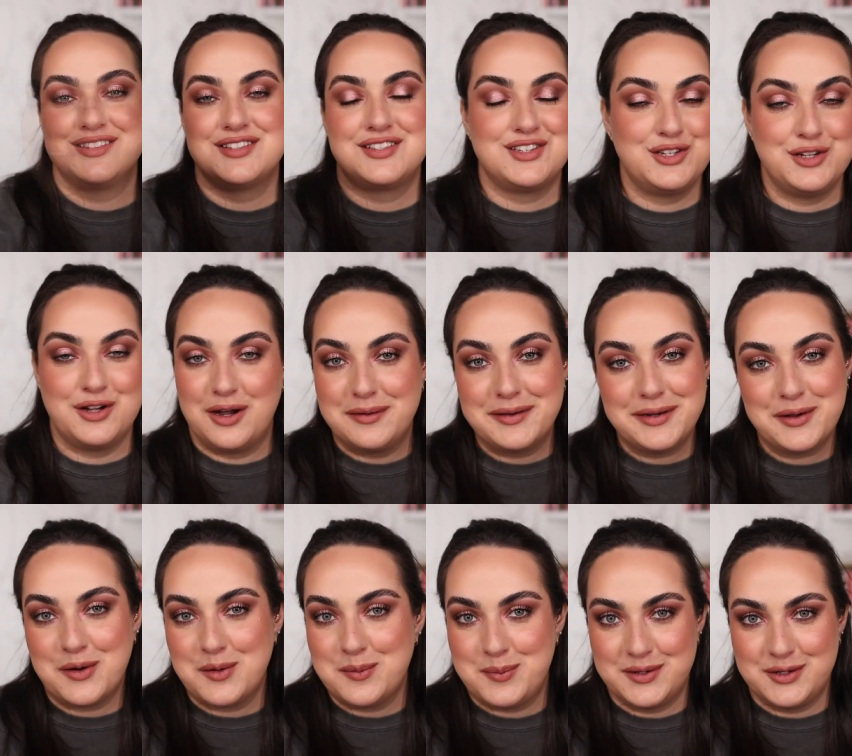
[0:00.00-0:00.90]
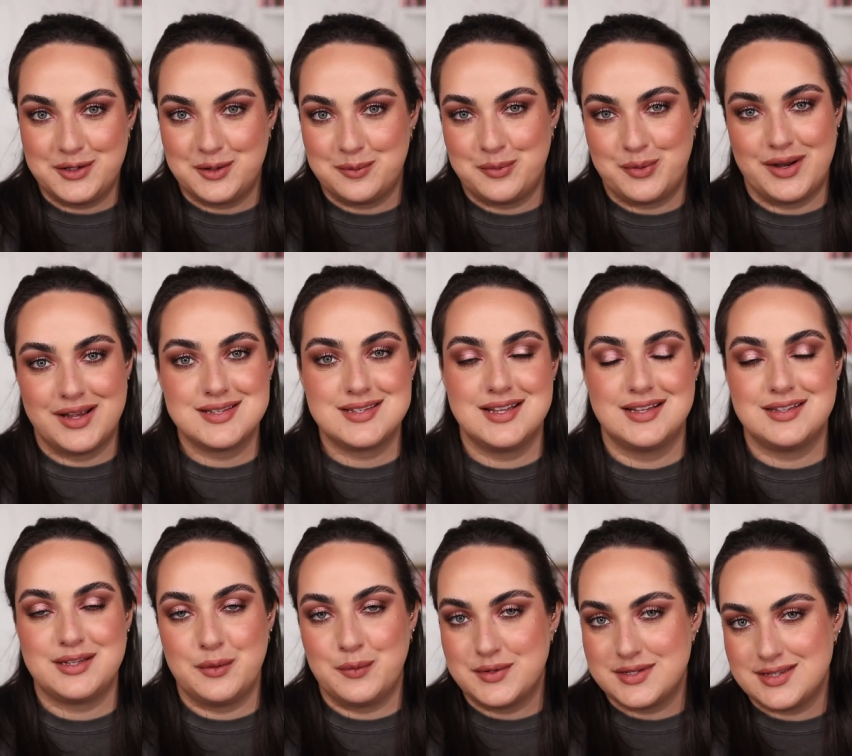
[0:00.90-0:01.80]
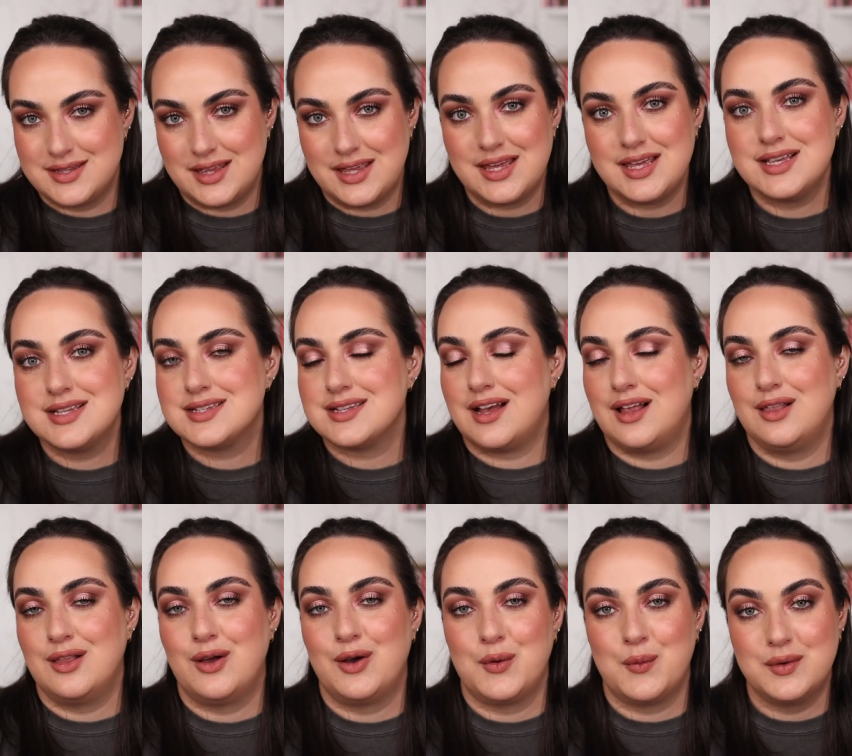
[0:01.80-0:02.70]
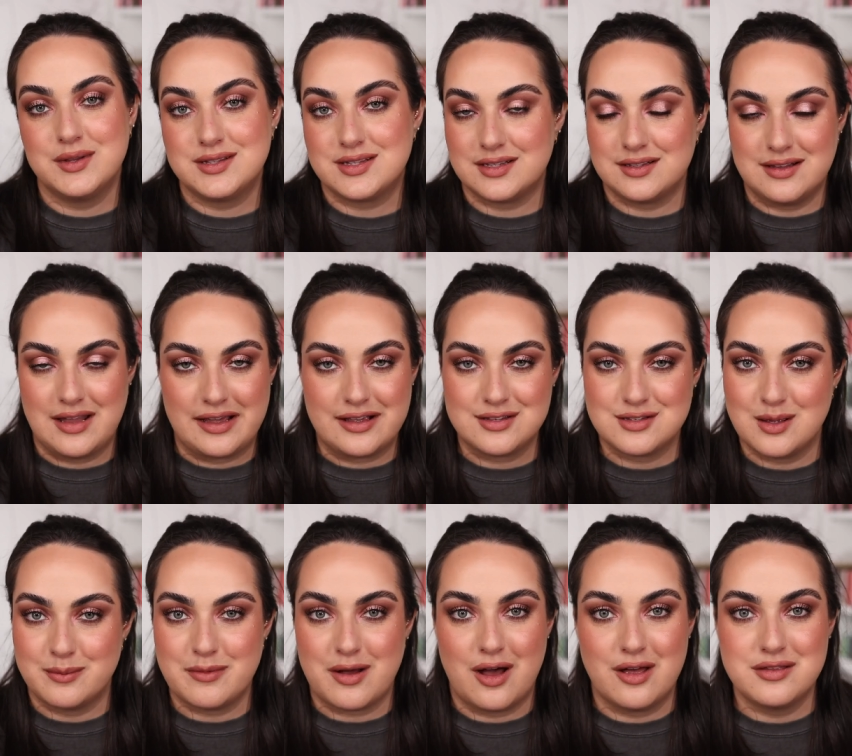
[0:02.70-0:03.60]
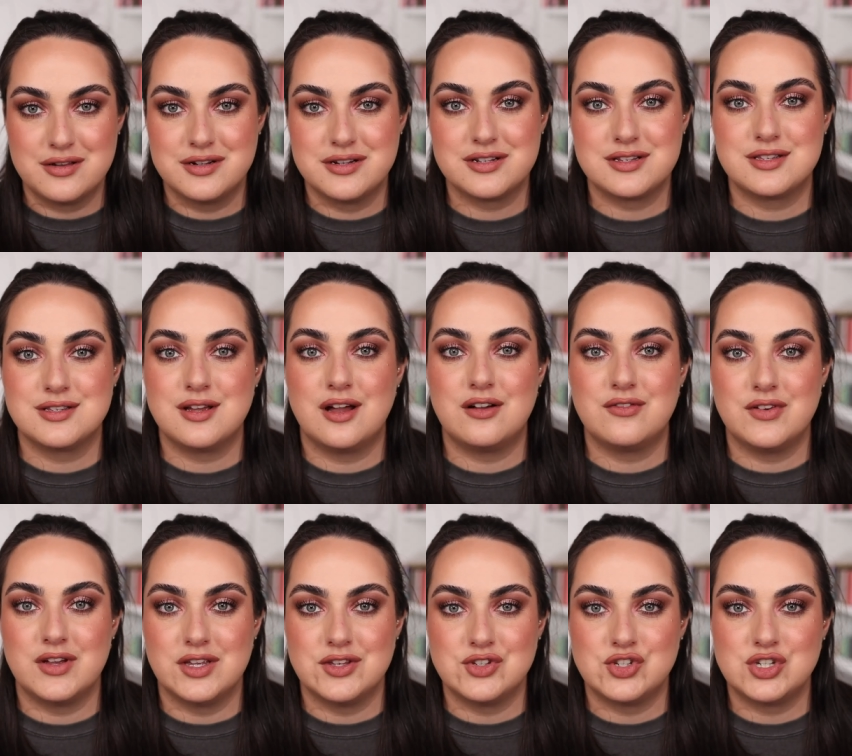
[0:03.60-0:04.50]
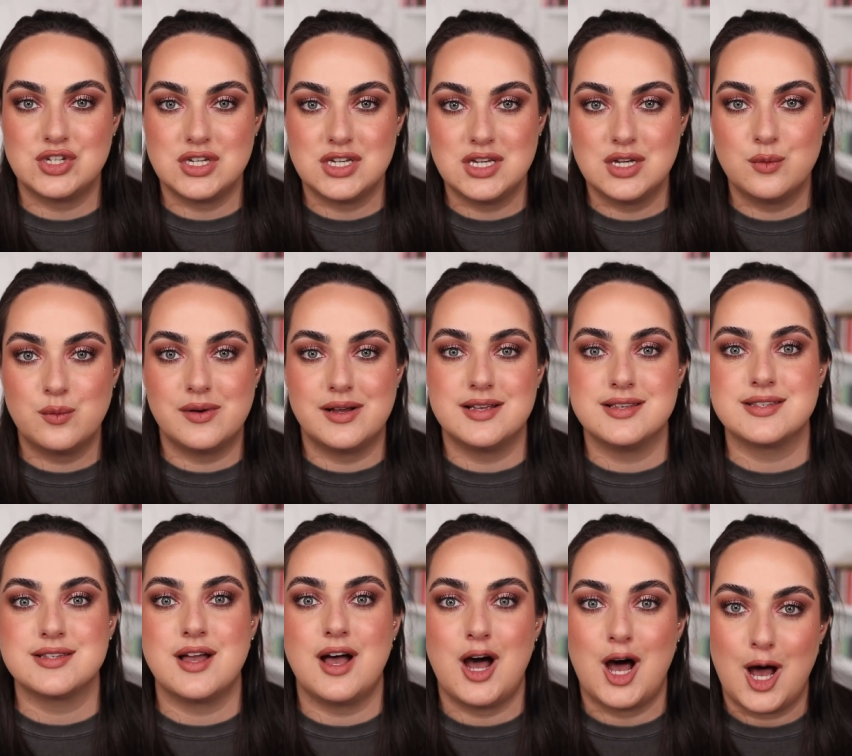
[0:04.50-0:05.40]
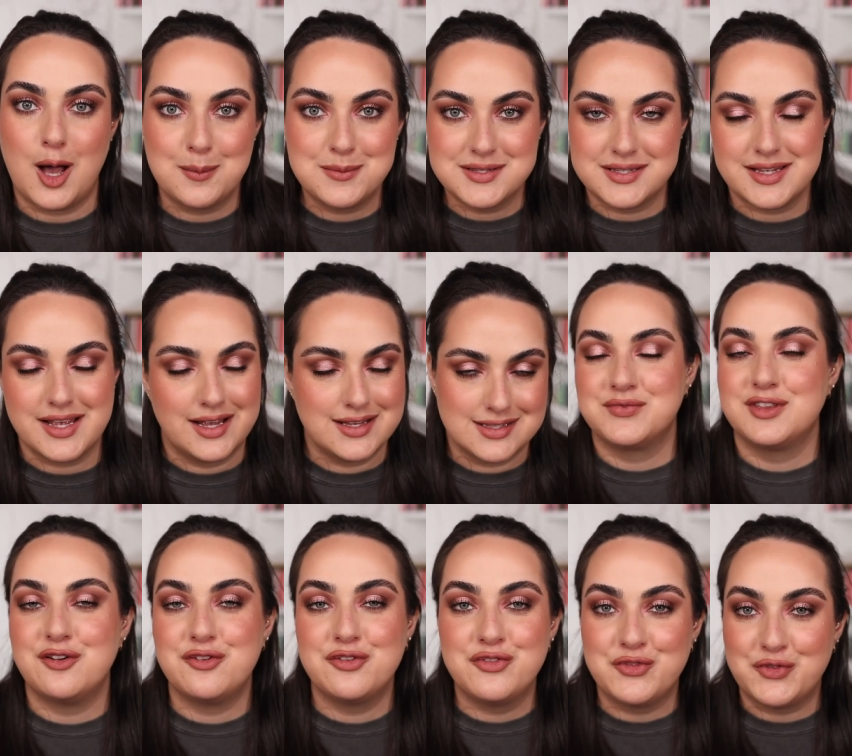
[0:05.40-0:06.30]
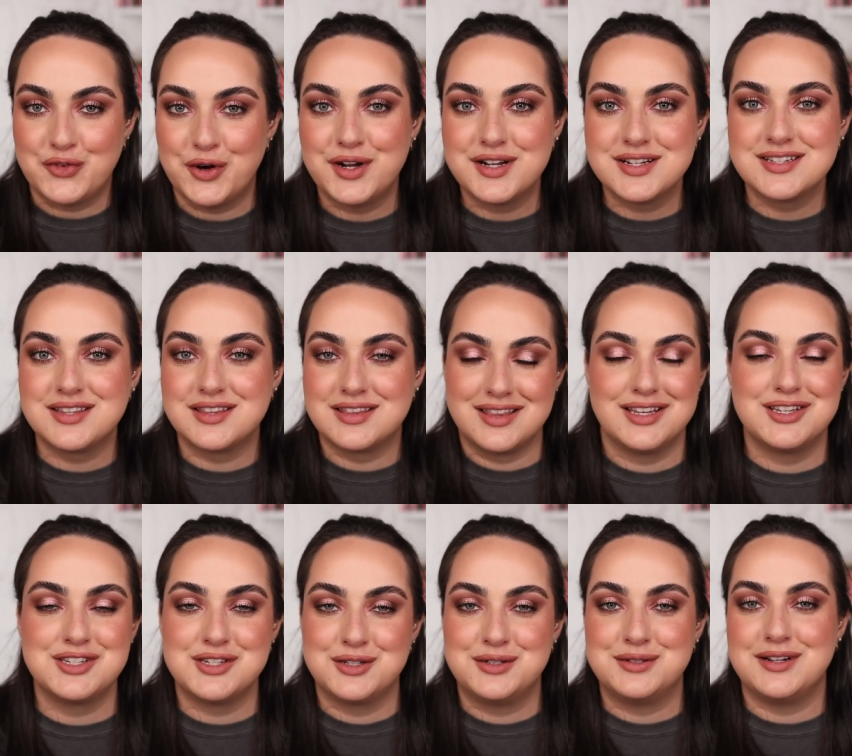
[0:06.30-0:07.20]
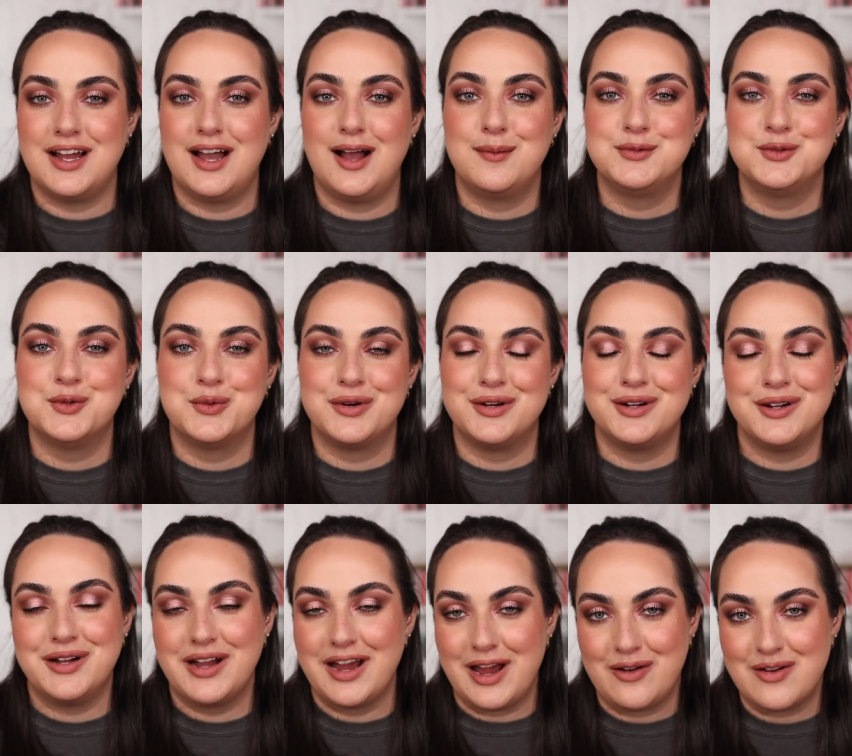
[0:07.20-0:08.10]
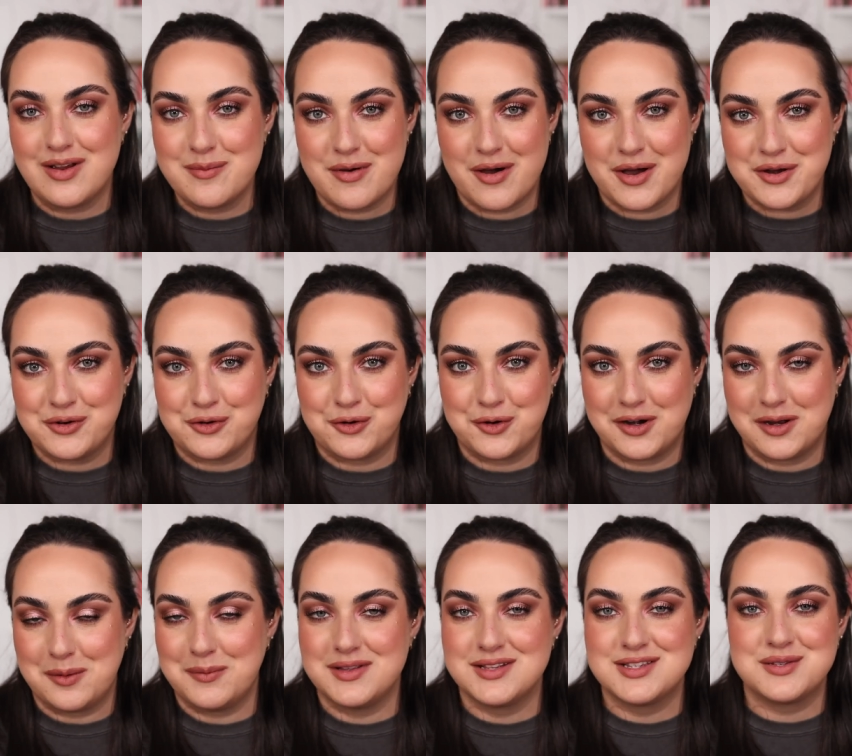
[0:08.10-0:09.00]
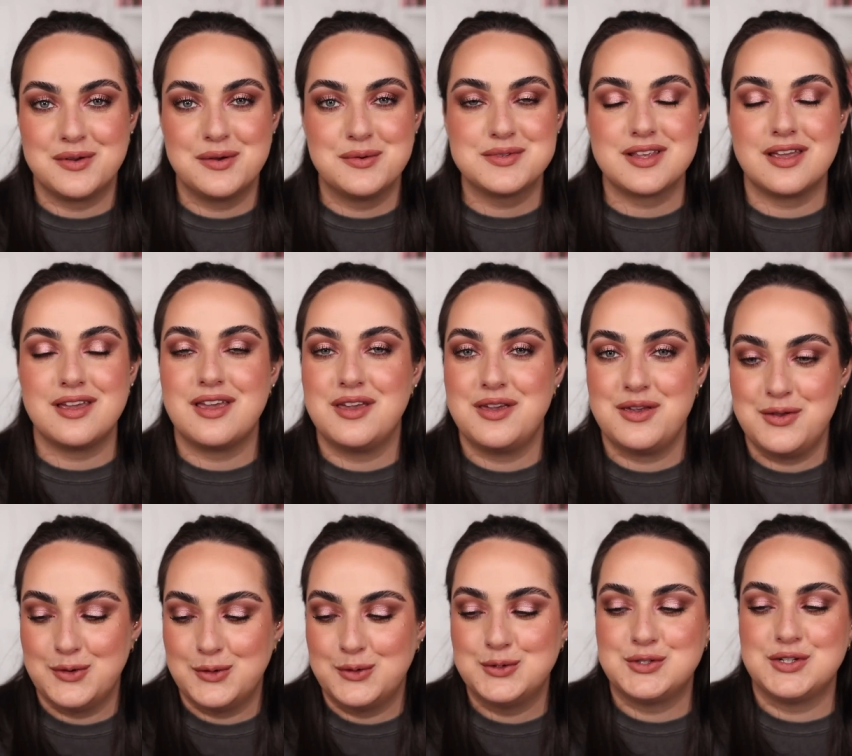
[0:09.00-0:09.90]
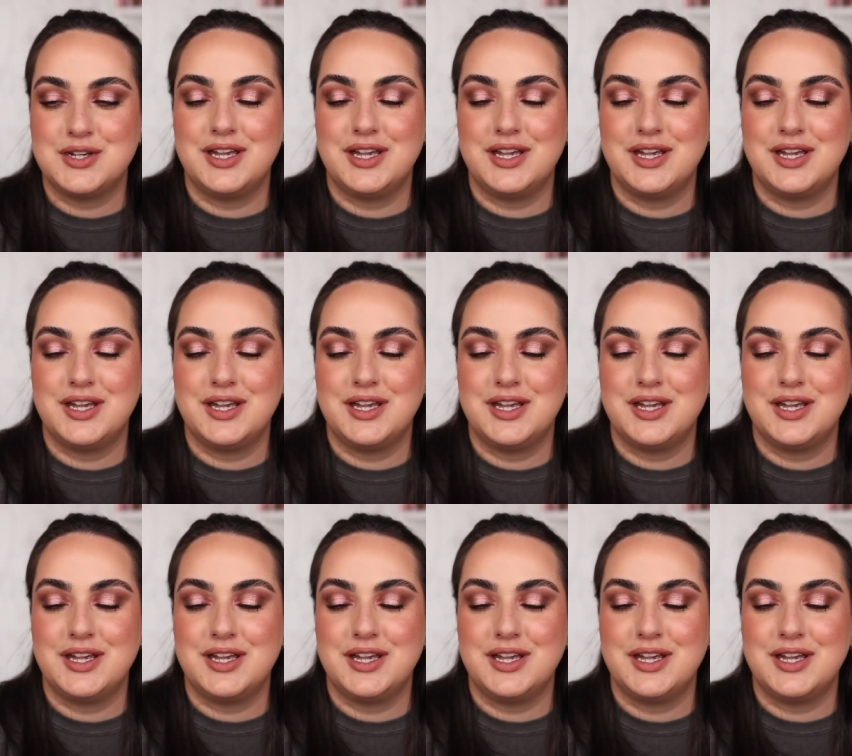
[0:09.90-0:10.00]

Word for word: she already opened her present. It was these along with like some other stuff and she was obsessed. The first thing she grabbed were her Harry Potter ornaments, so it was a huge